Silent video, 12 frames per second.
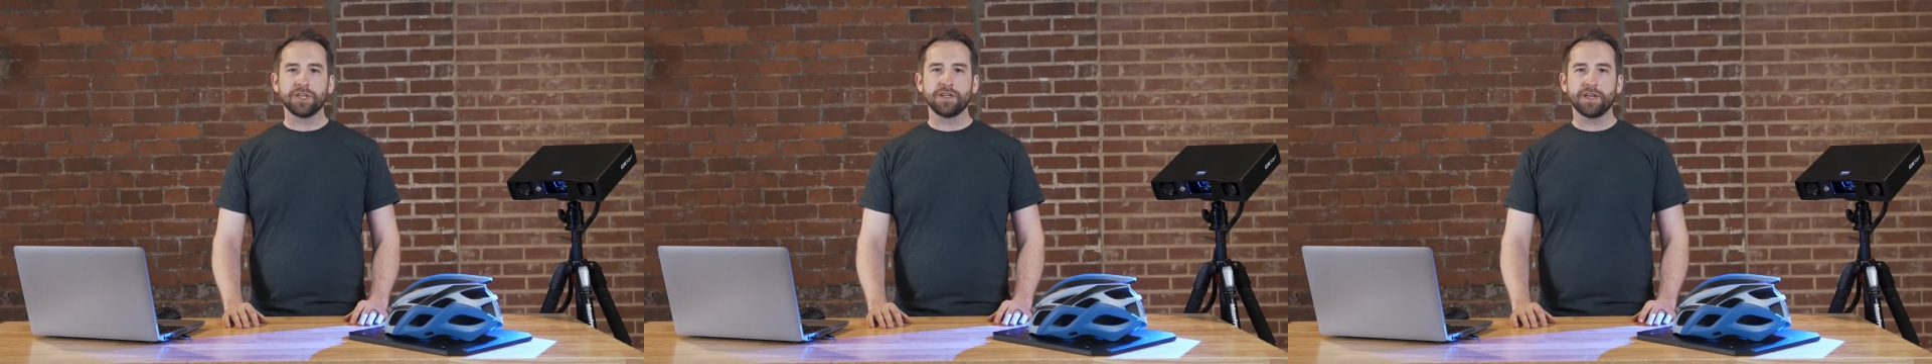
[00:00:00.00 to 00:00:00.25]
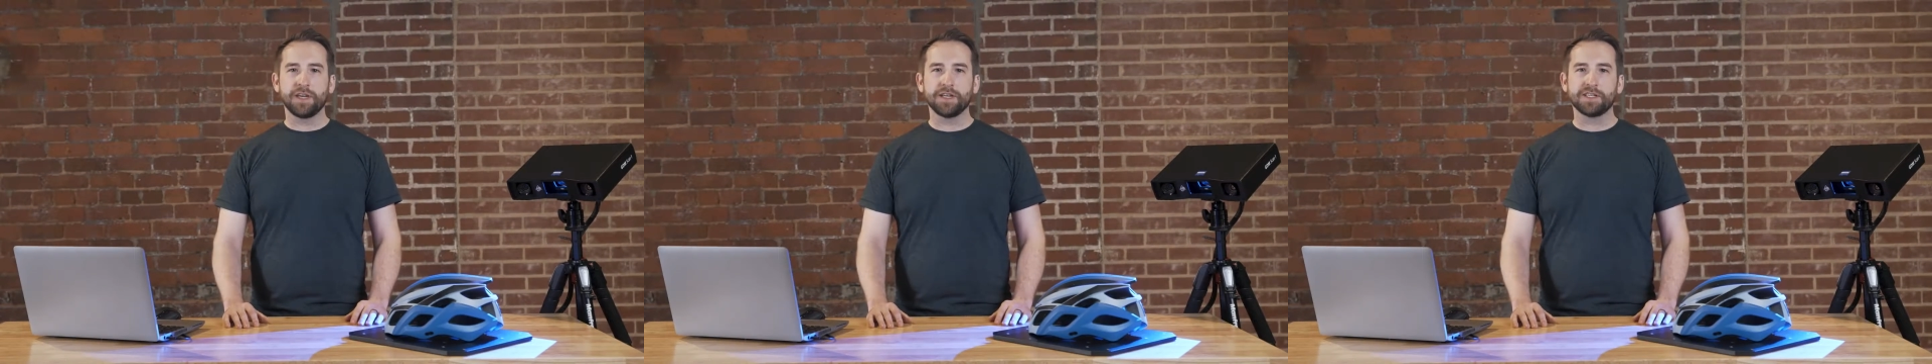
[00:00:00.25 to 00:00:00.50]

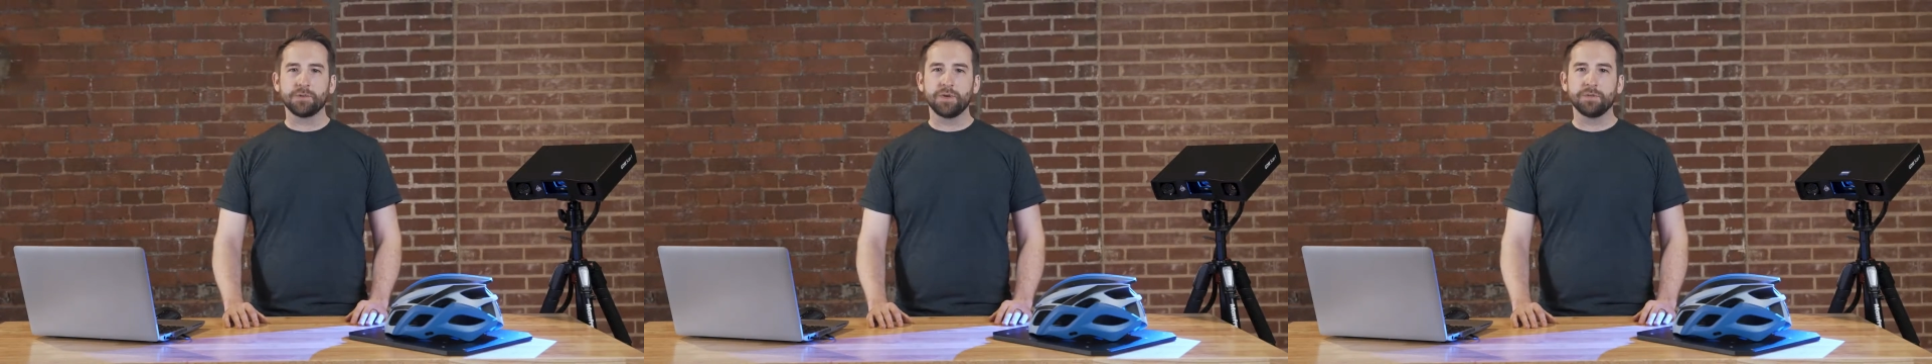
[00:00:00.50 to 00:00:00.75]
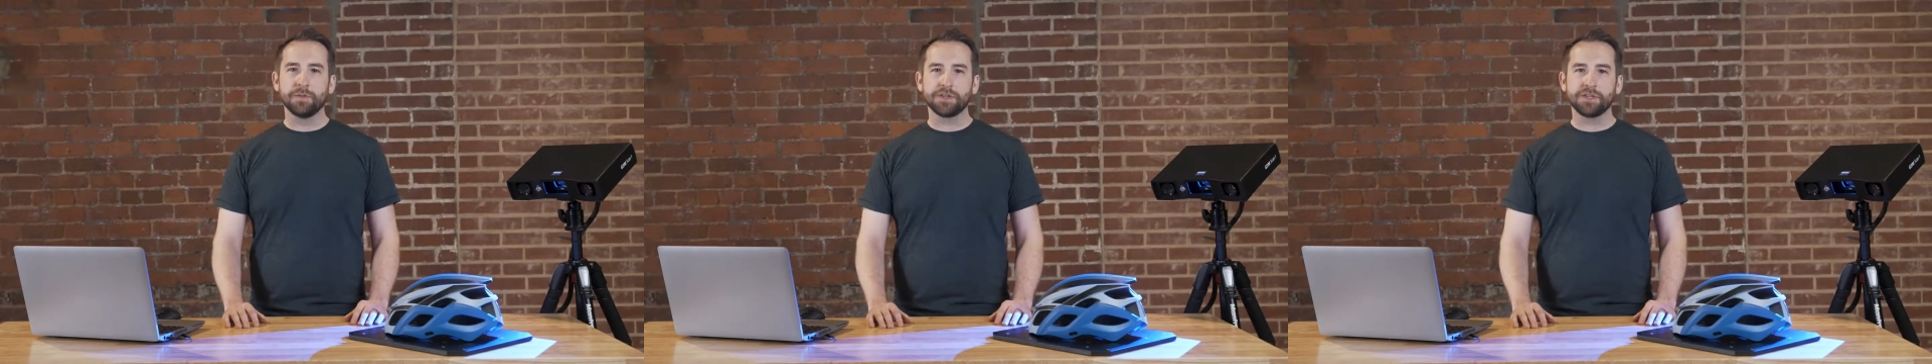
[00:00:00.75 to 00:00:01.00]
indicates that
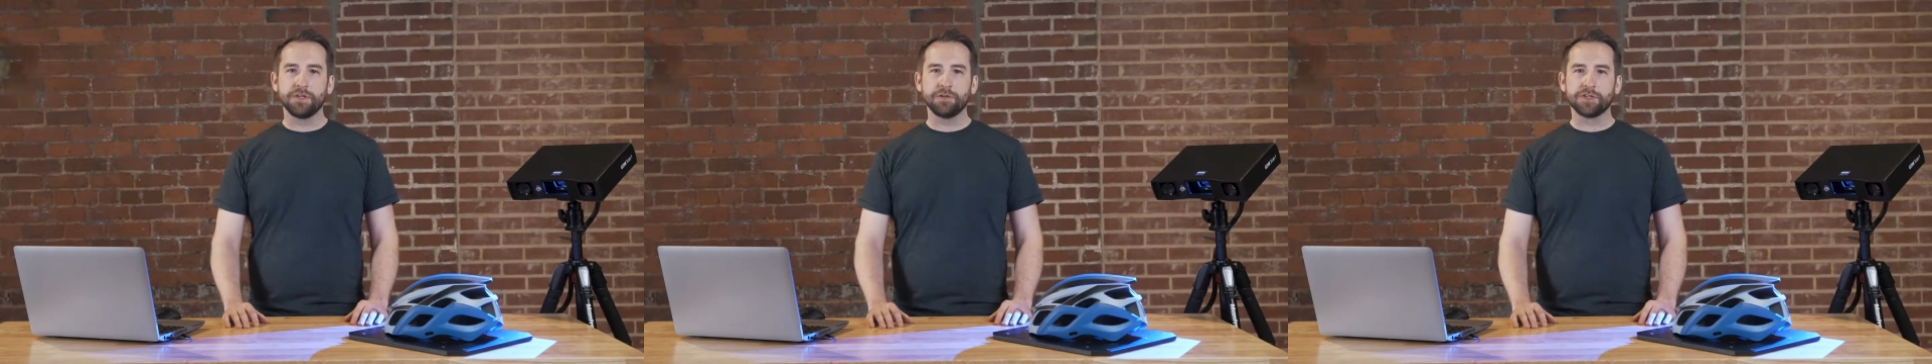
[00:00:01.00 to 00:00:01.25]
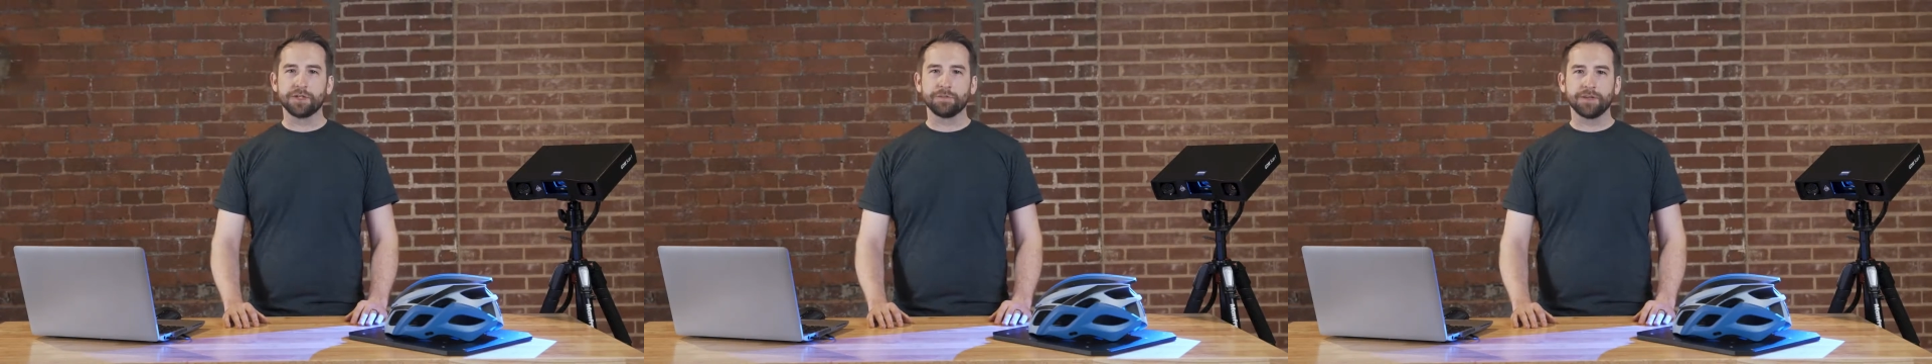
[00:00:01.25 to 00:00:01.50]
we must do
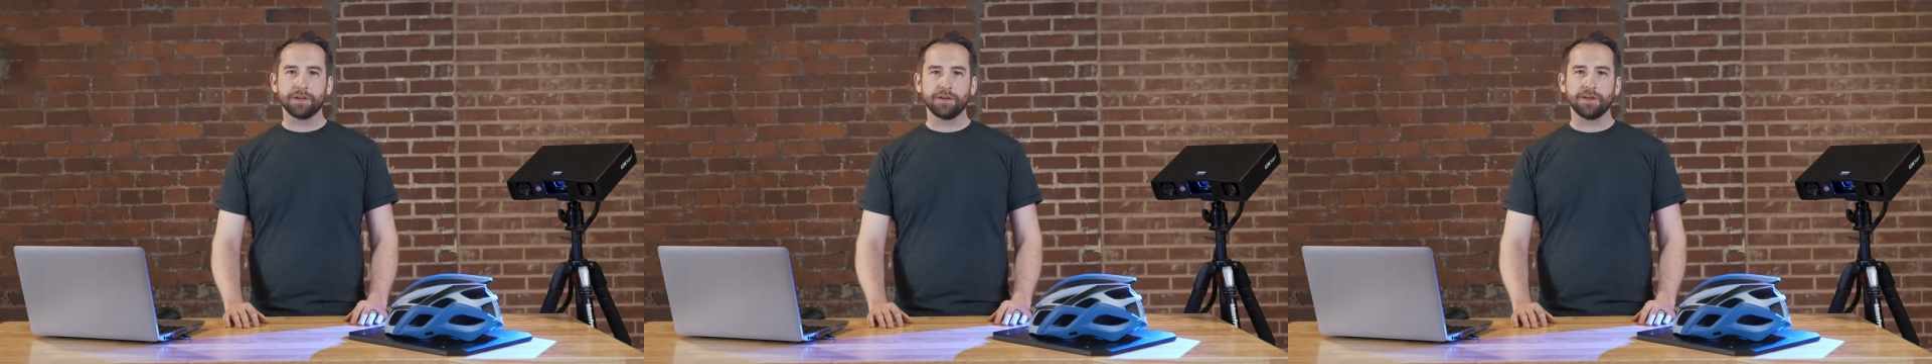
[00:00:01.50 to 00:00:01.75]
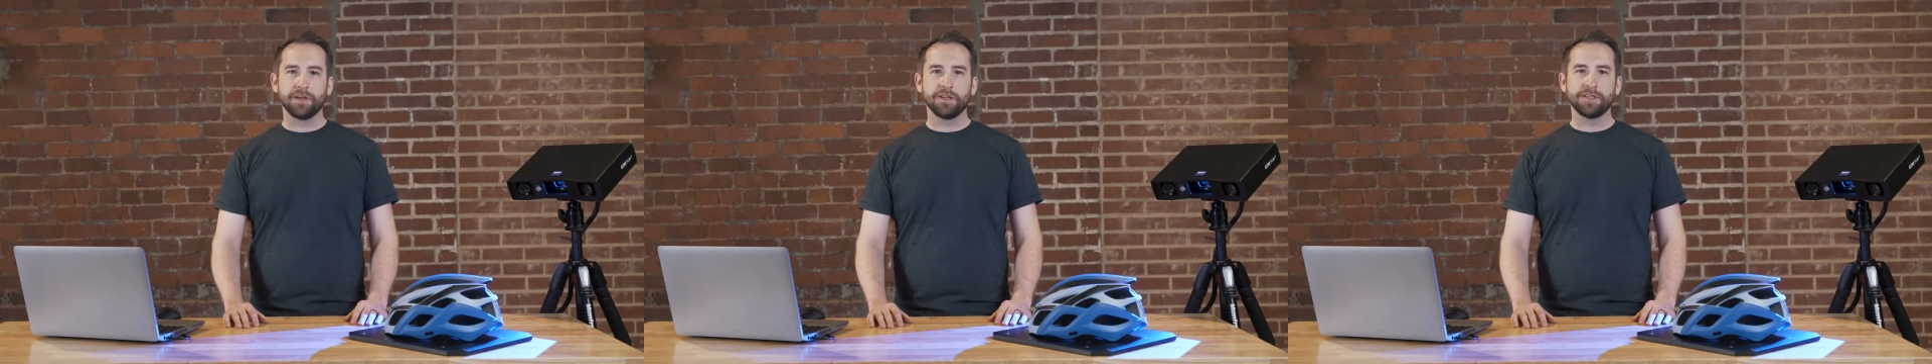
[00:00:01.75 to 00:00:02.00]
something.
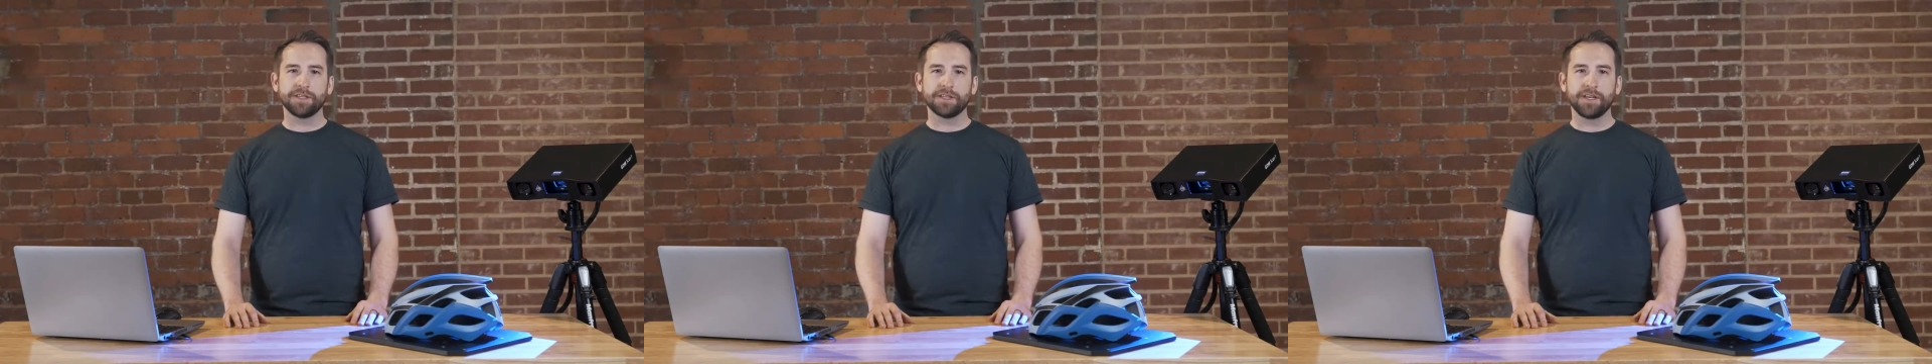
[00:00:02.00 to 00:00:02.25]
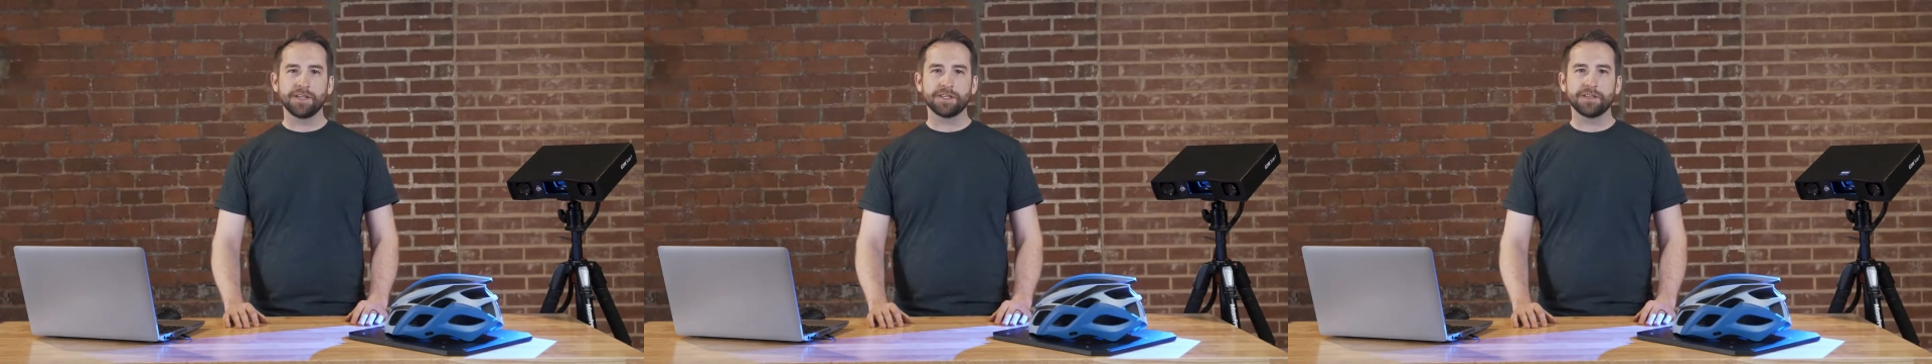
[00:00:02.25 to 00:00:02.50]
In this
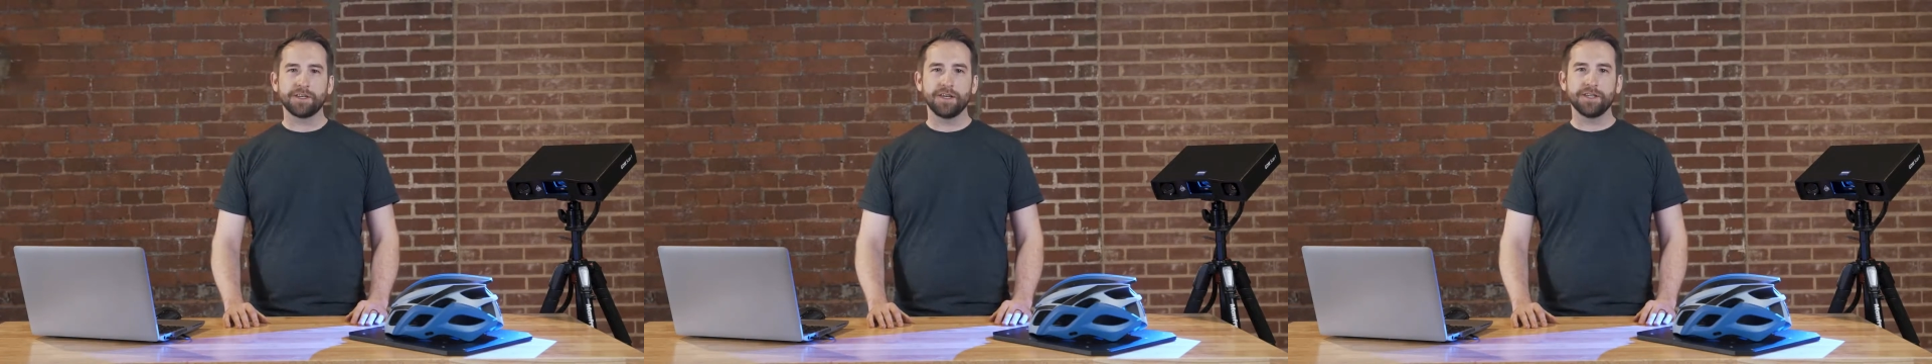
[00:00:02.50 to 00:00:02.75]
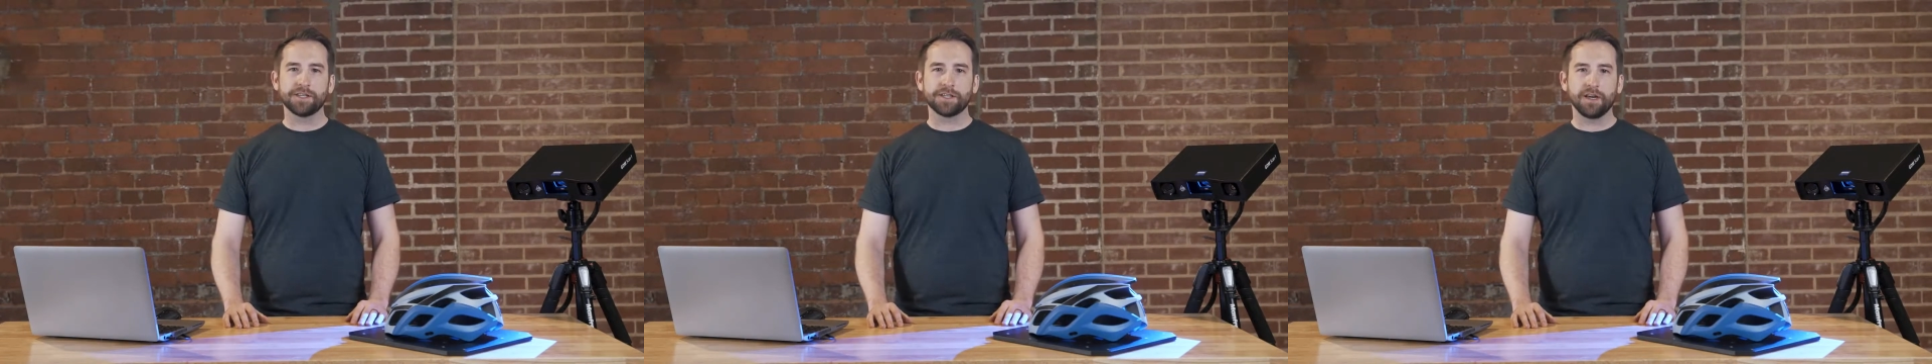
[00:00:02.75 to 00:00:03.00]
case,
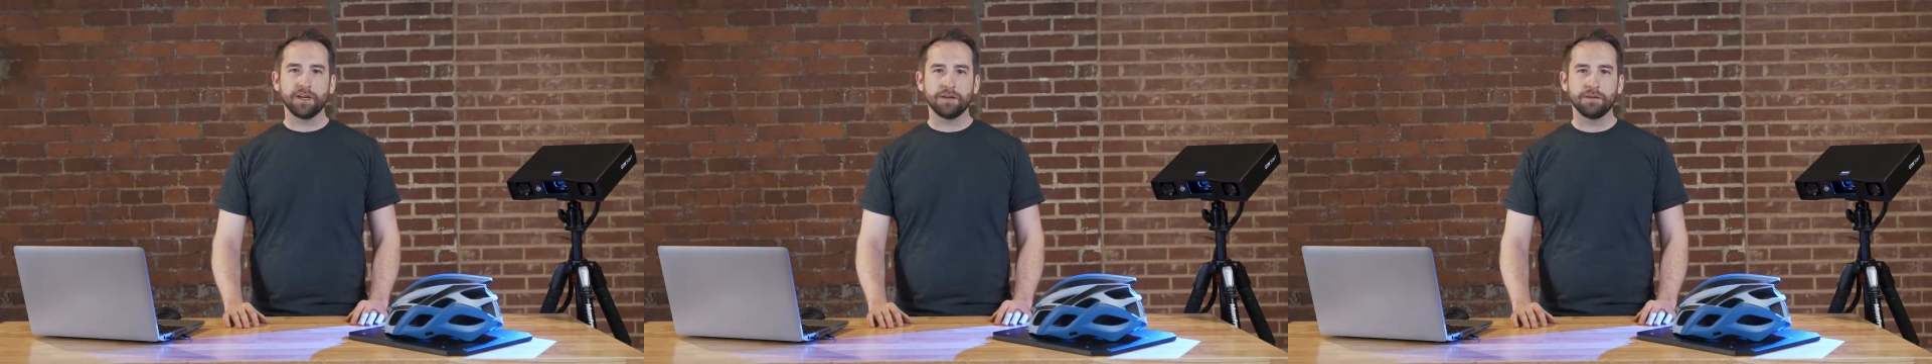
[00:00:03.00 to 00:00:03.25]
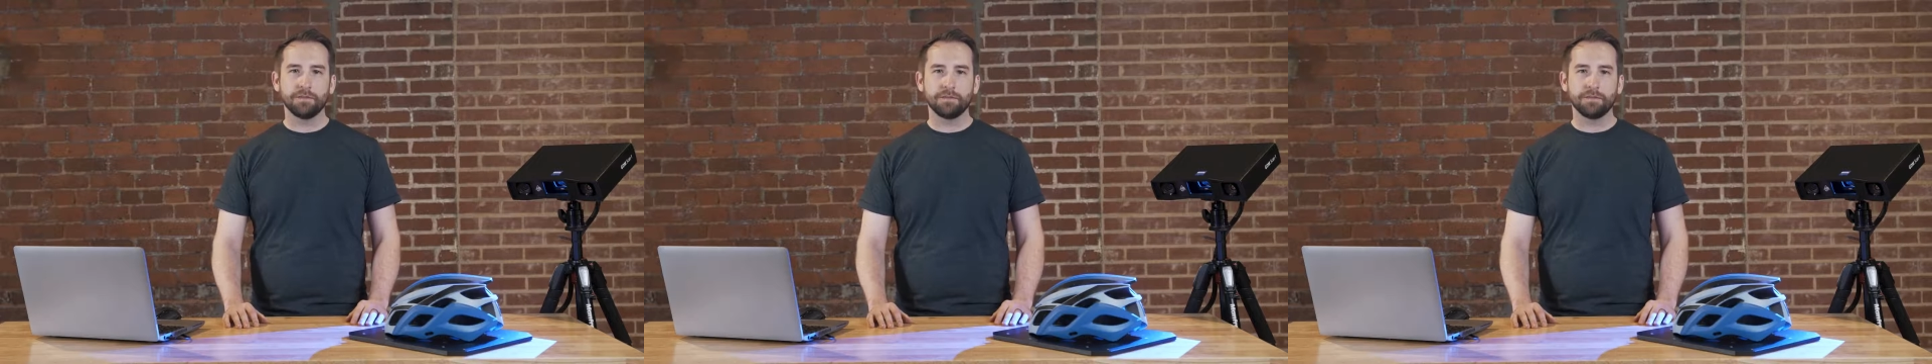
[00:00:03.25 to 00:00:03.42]
take a scan.